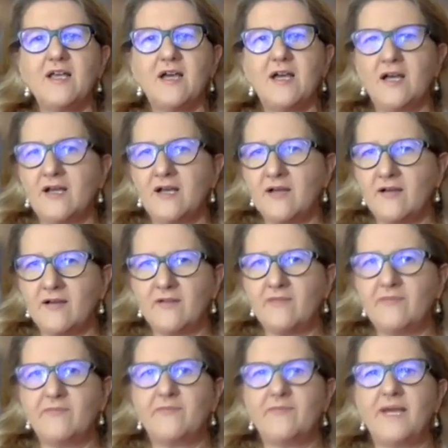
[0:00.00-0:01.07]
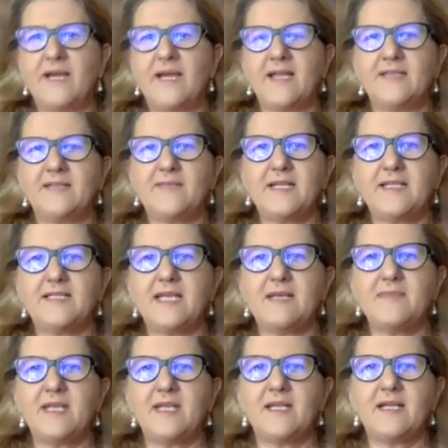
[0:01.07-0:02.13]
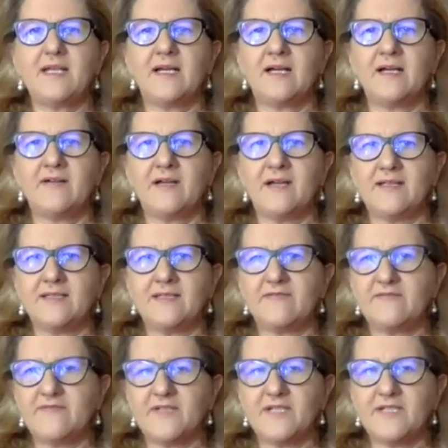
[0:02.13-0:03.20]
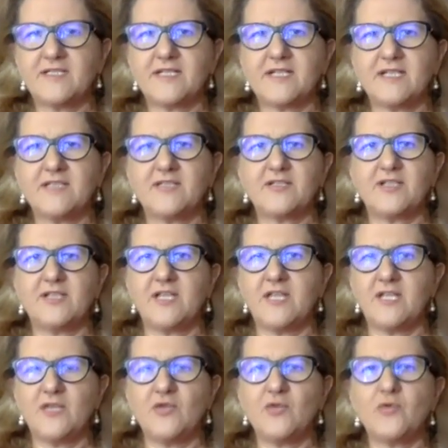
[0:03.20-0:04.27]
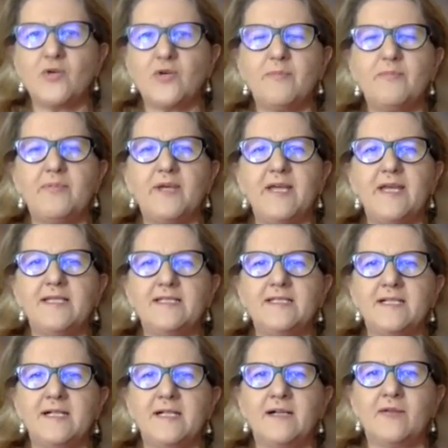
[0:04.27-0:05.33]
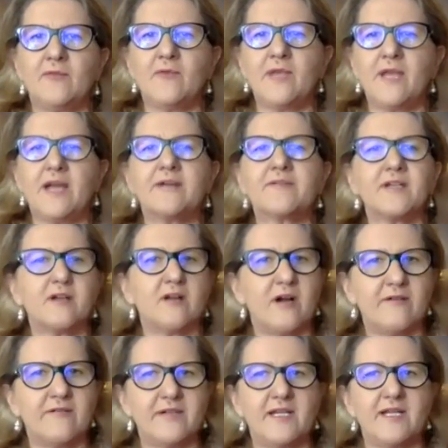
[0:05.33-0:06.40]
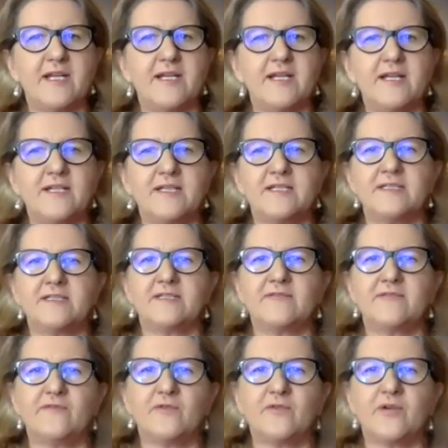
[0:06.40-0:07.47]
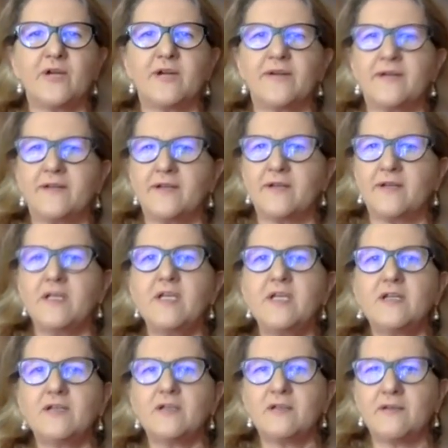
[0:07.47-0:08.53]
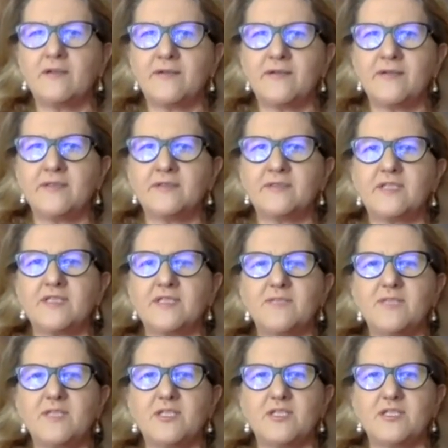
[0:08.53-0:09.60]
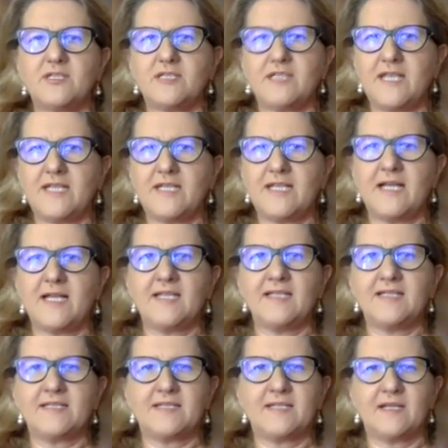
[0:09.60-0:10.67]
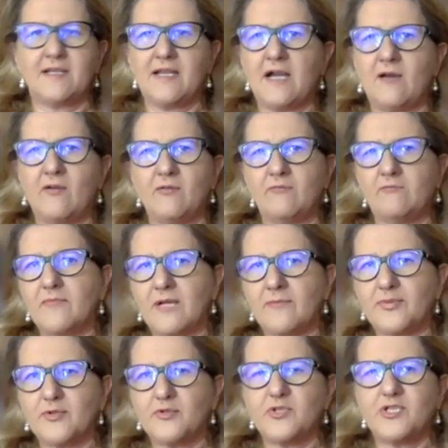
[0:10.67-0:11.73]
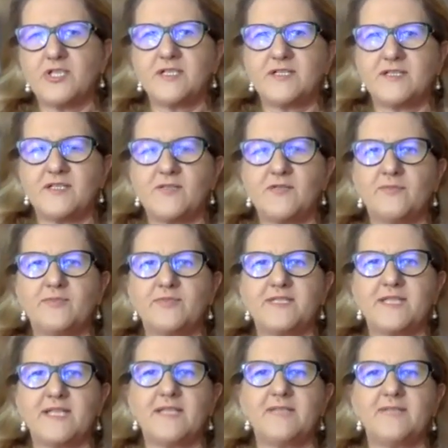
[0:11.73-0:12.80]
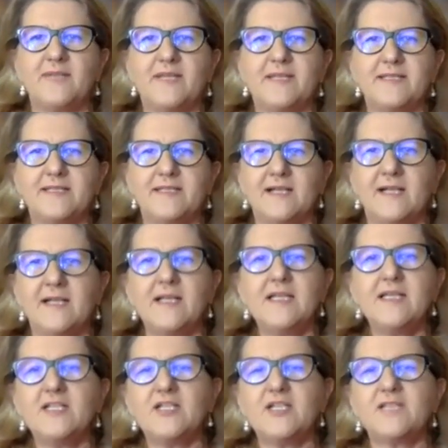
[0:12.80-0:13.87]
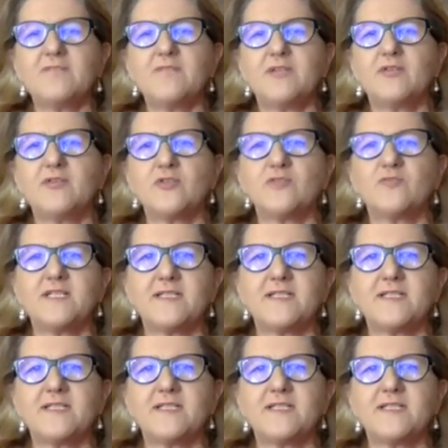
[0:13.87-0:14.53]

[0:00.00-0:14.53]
by the pandemic as a first country in Europe, and we are recovering earlier. Therefore, our transmission data is now approaching 0%, but just because we